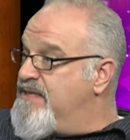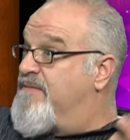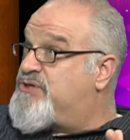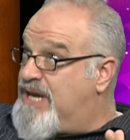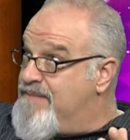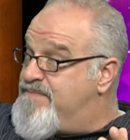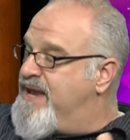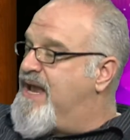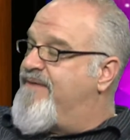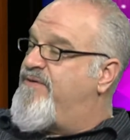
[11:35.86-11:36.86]
the same
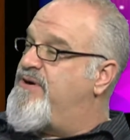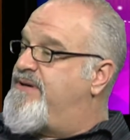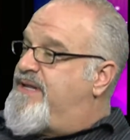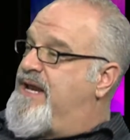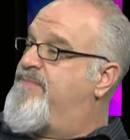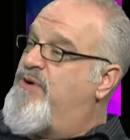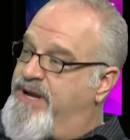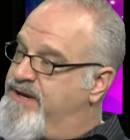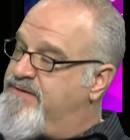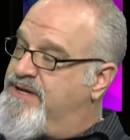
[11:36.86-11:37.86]
big effort that he put
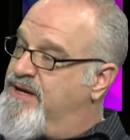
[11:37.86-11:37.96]
in,